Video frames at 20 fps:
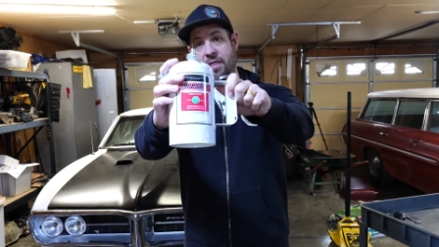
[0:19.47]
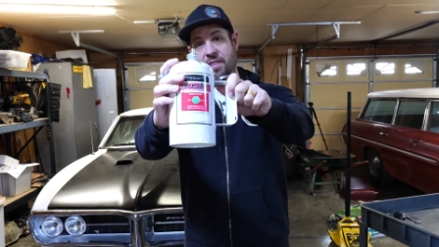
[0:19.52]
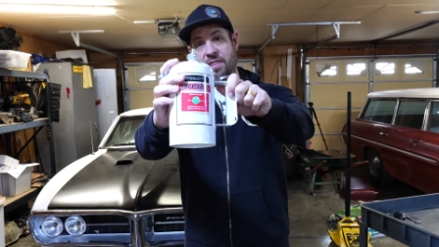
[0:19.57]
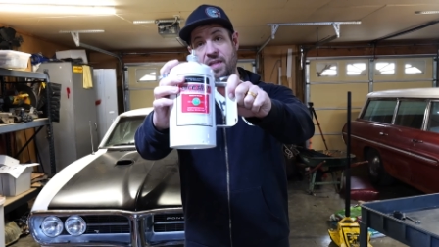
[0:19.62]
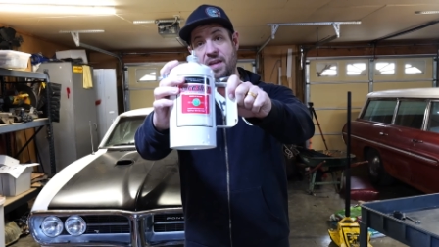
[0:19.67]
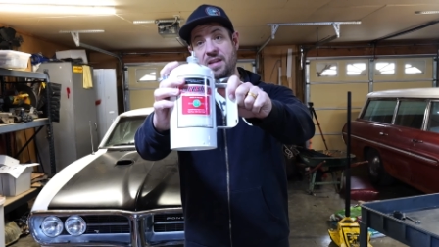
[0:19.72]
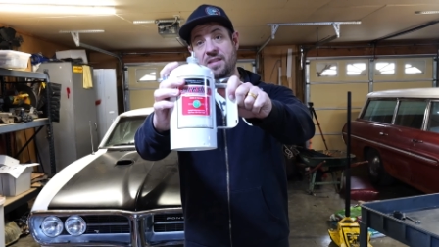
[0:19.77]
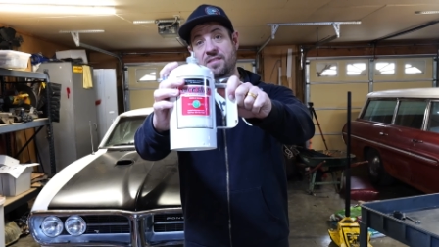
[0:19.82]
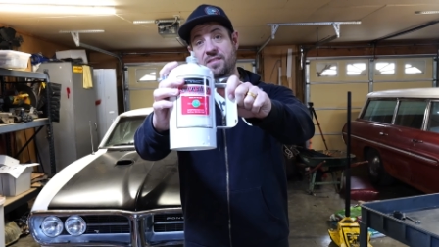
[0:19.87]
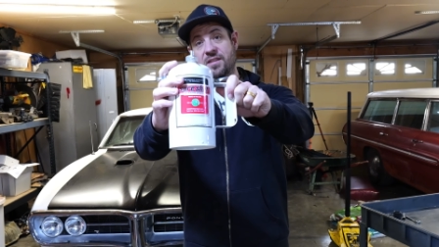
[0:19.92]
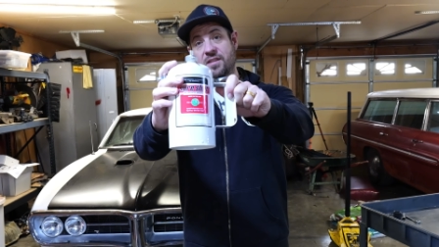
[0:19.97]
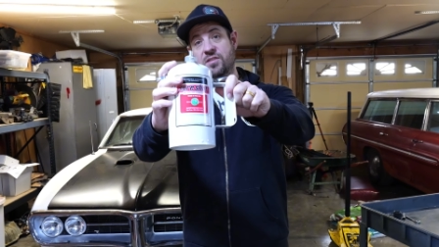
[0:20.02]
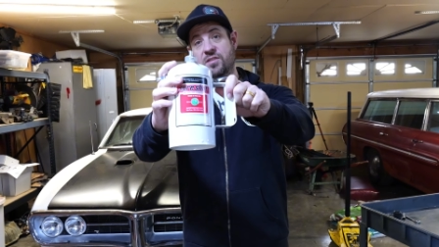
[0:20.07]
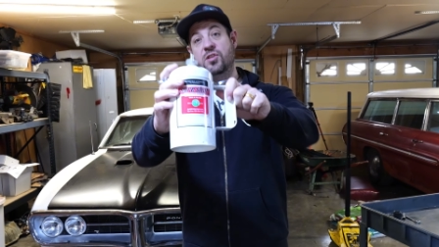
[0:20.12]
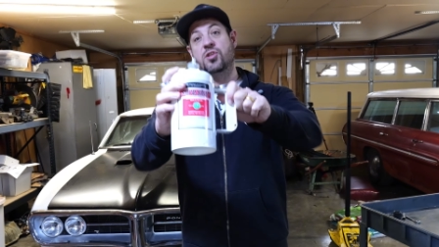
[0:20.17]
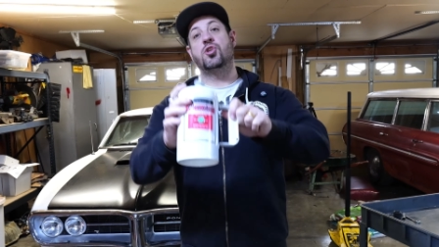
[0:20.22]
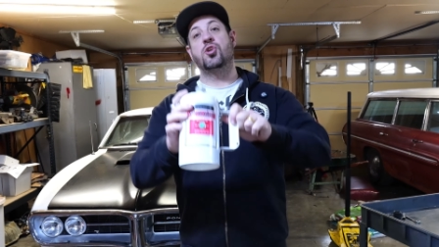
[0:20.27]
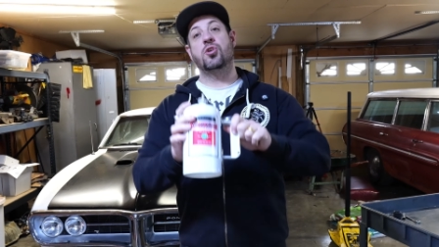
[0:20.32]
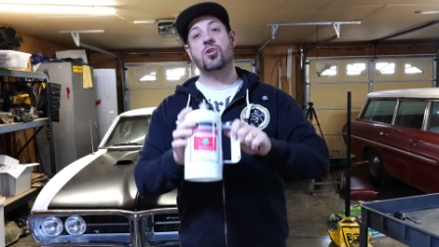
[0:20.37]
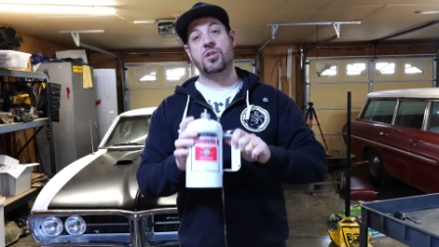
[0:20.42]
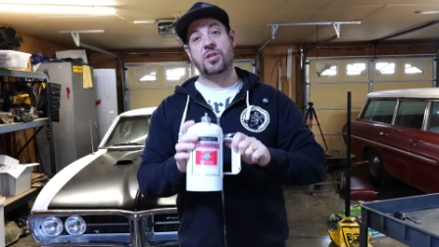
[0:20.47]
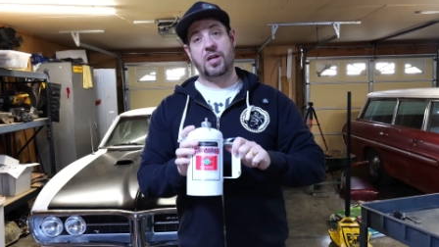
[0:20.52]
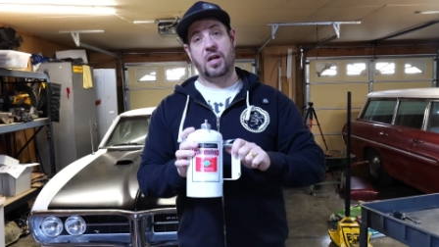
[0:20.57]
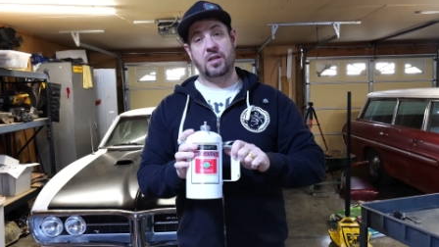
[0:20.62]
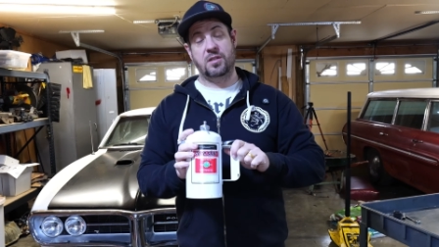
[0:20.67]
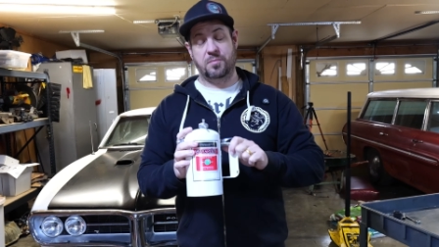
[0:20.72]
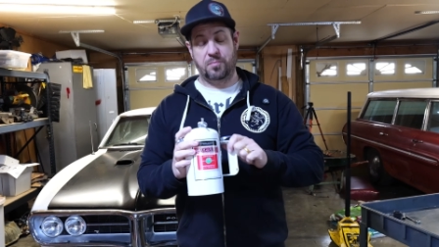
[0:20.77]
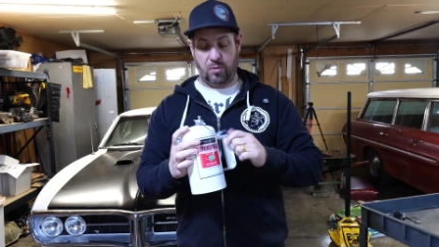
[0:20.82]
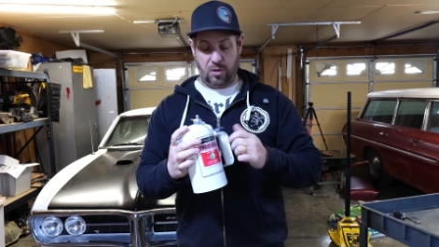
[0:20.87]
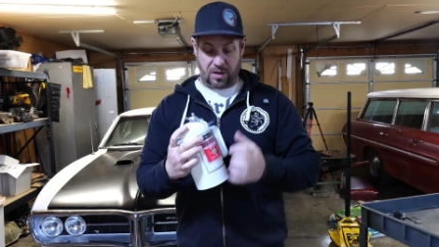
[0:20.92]
This is a Sure
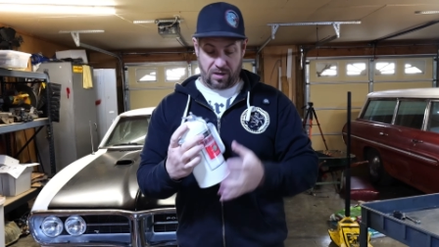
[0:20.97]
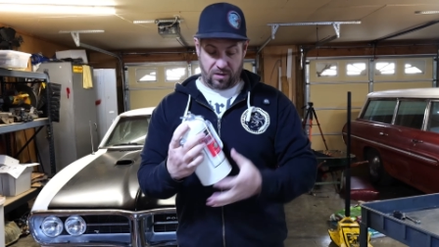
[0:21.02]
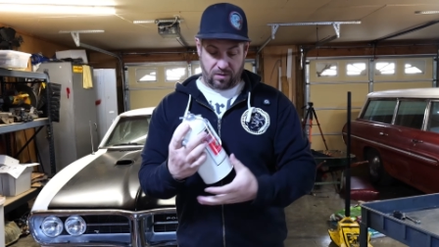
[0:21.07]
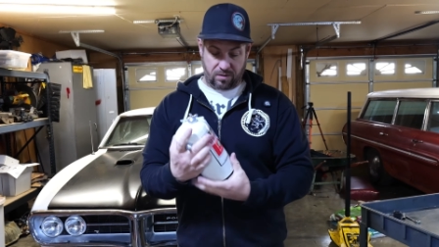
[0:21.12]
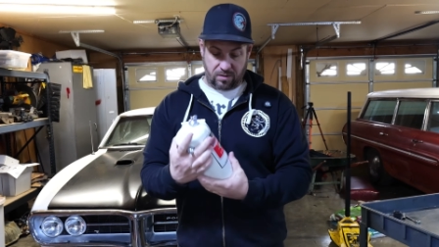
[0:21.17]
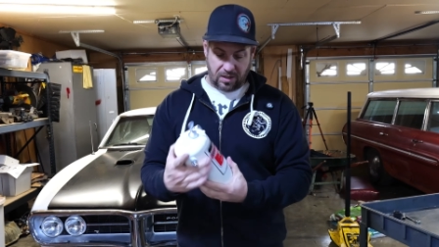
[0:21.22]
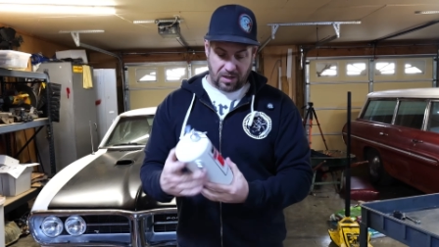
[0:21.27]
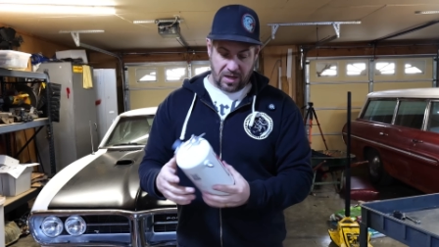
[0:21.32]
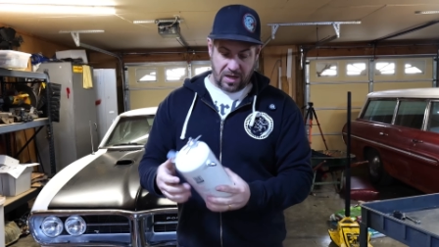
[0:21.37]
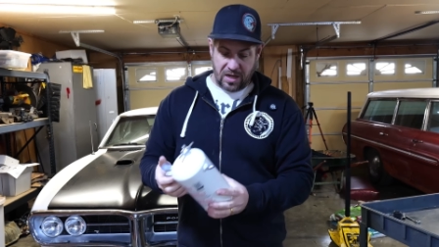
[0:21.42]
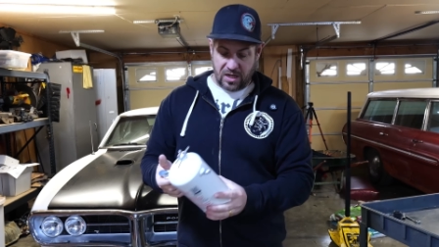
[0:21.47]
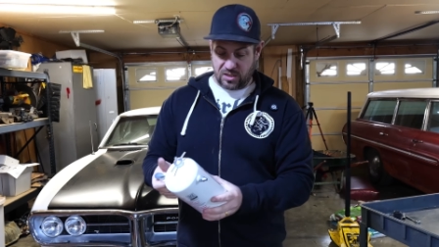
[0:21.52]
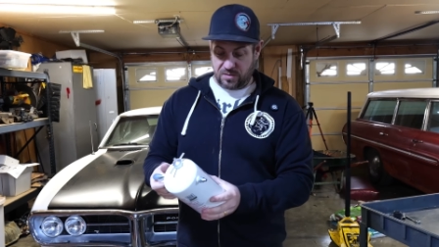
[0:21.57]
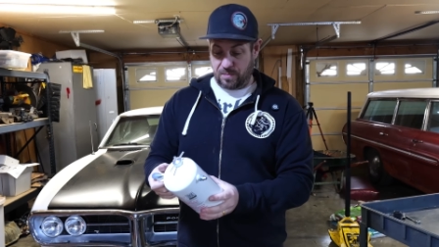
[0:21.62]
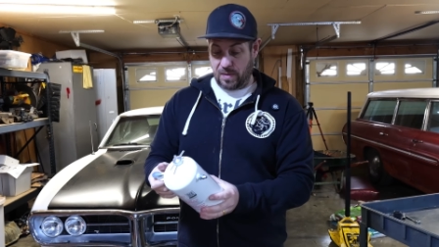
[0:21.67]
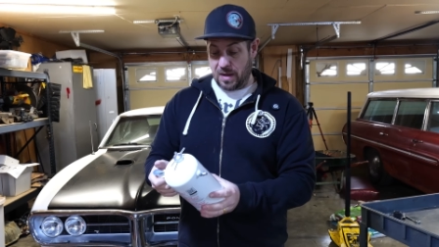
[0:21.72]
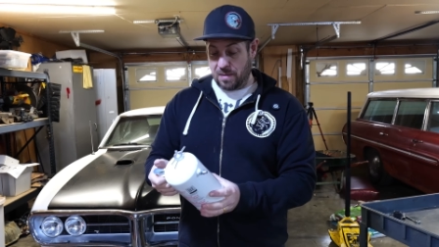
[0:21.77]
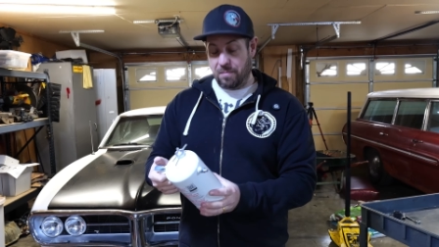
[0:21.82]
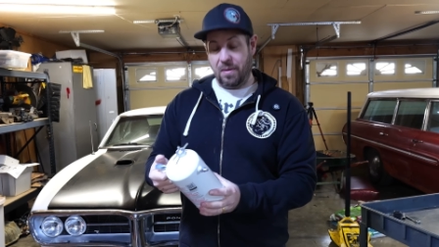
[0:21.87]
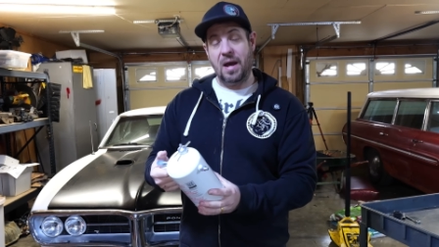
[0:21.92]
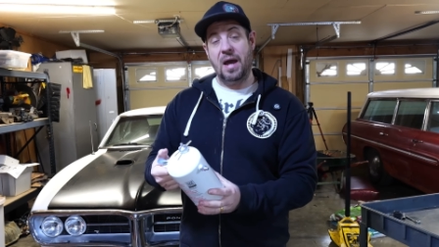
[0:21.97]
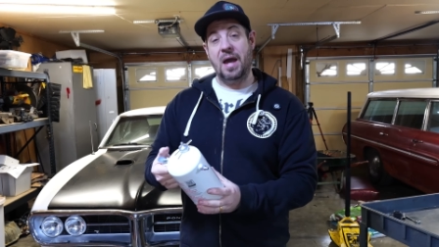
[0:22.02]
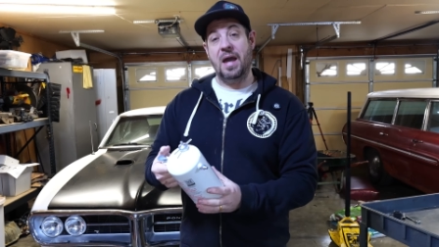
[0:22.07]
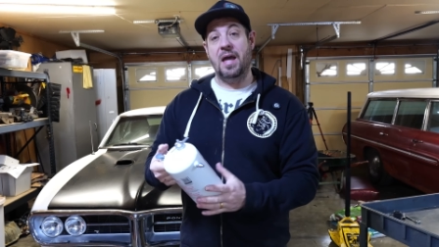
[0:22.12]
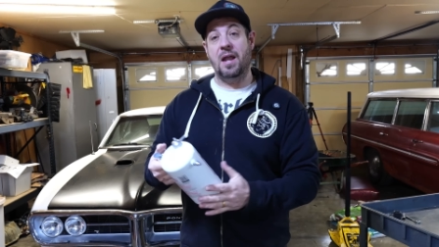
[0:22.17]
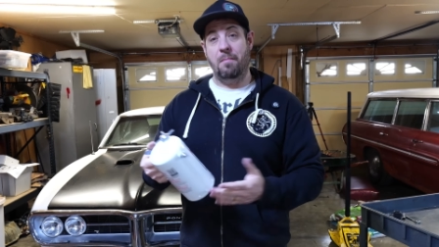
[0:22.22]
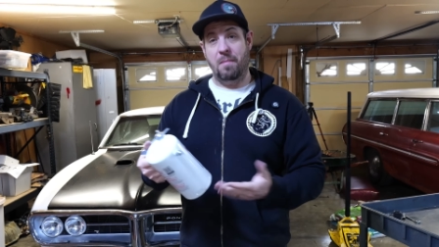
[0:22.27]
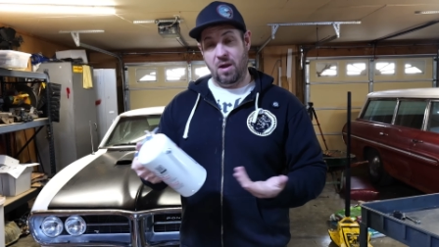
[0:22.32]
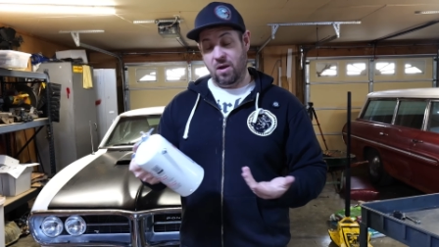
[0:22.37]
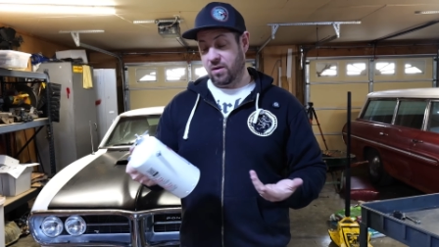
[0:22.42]
Shot sprayer. It's made by
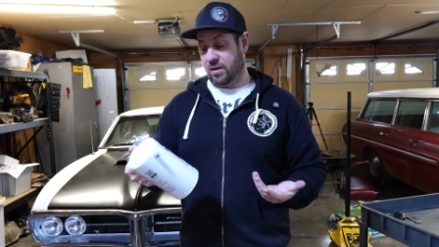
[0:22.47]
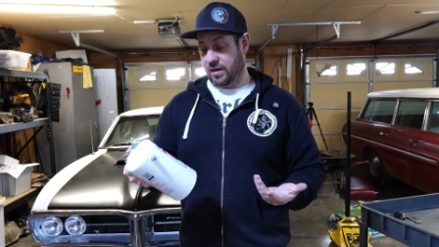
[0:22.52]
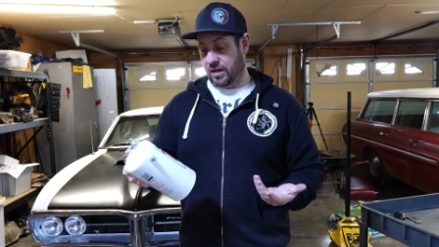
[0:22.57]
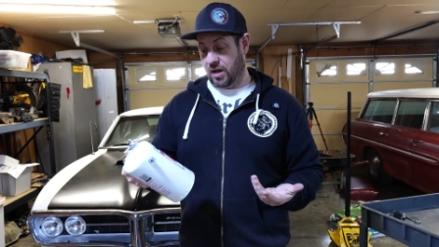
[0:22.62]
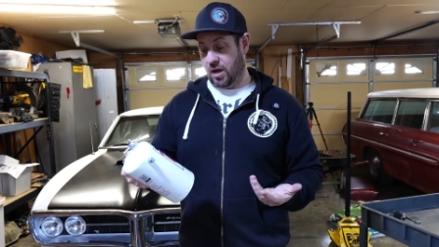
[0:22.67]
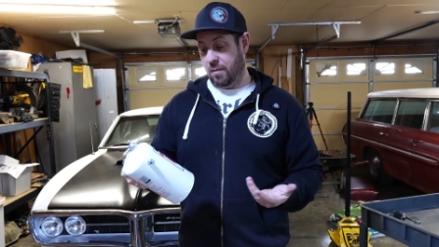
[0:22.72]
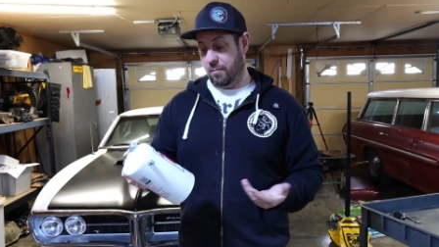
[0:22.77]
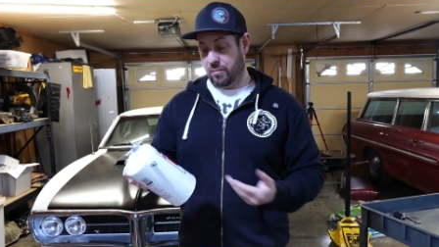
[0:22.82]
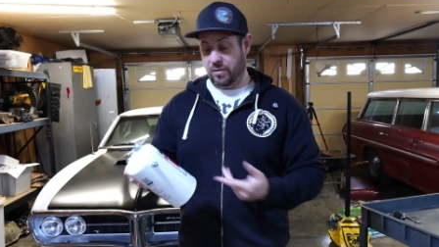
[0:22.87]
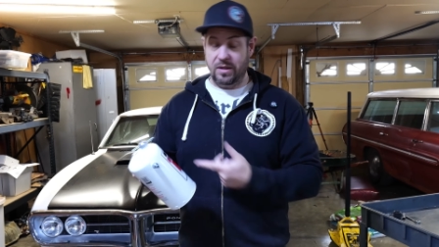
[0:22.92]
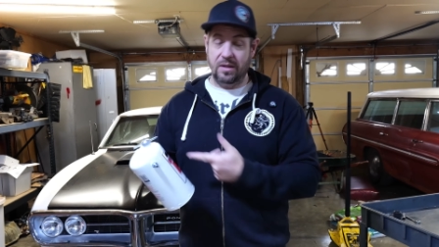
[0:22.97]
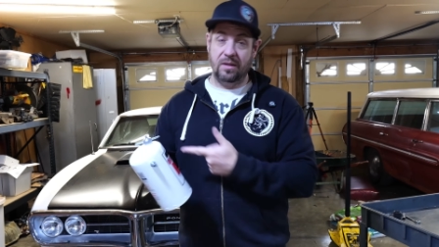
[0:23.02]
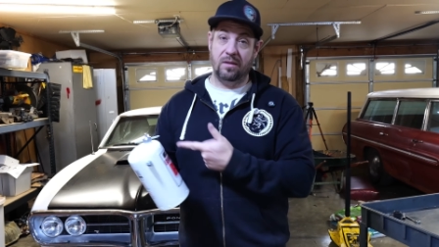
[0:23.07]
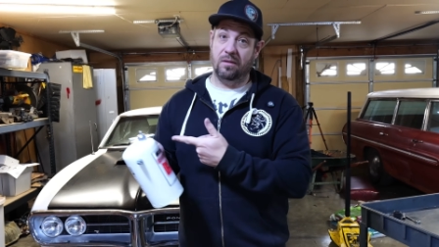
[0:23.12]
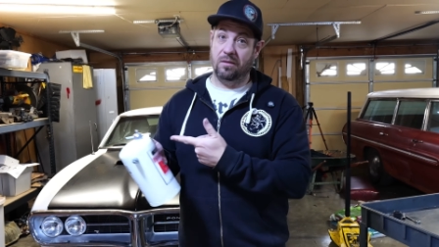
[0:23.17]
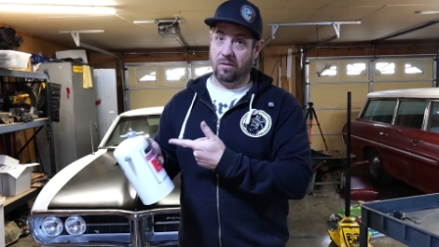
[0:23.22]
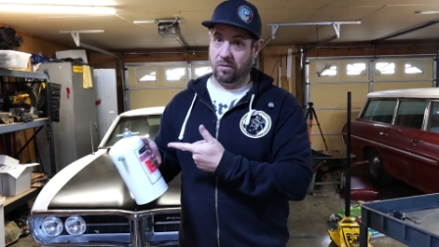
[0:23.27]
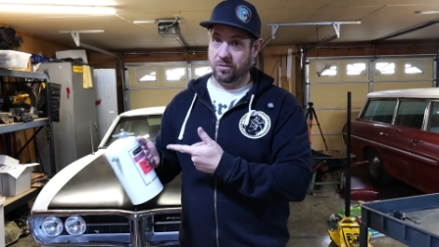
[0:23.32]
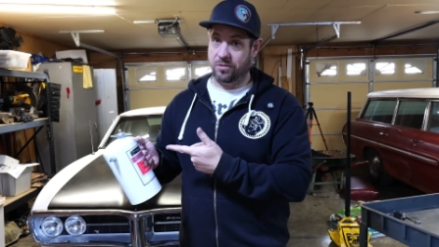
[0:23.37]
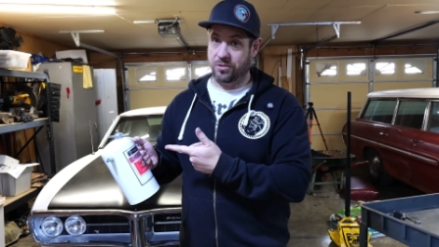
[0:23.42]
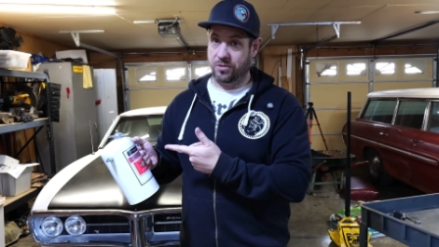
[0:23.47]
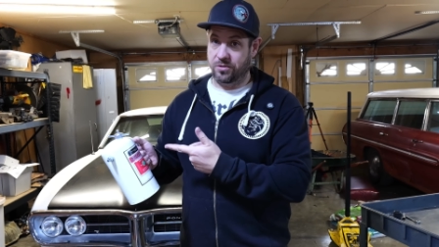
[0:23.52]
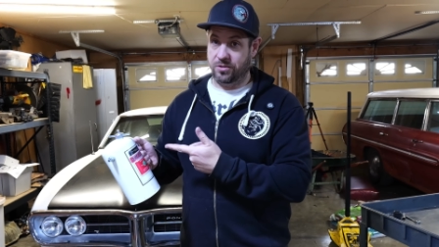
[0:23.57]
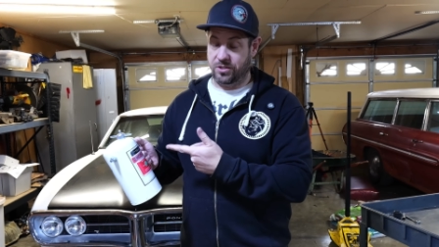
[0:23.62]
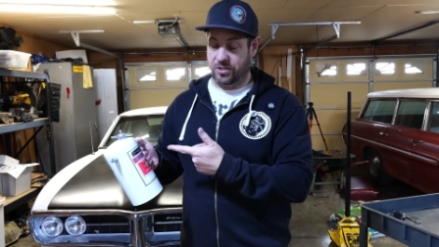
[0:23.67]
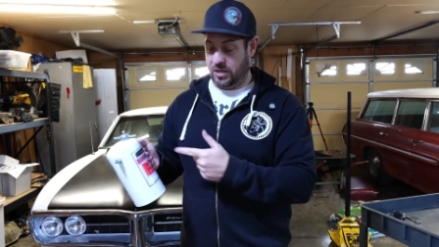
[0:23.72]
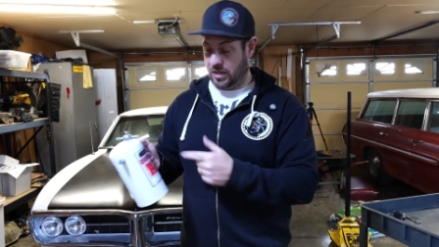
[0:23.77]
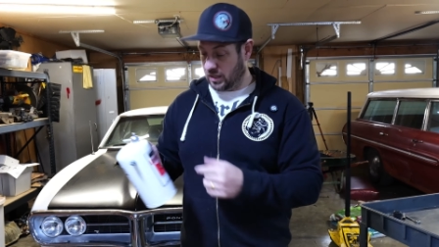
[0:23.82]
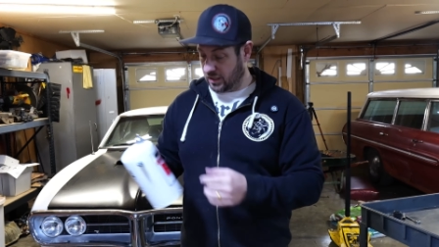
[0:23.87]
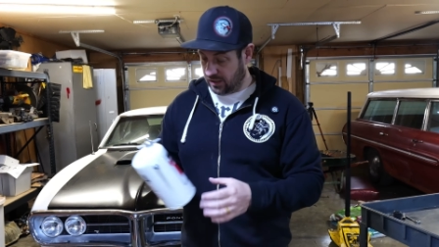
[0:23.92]
an American company called Sure
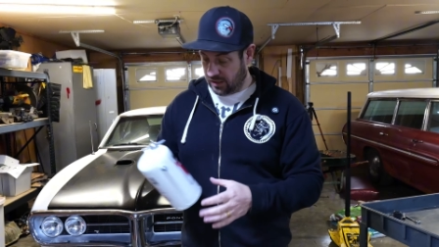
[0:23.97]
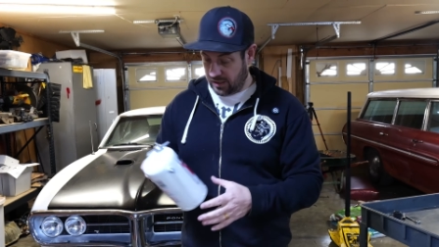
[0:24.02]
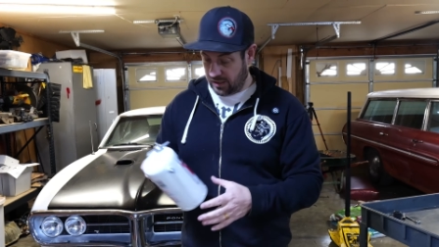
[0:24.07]
Shot.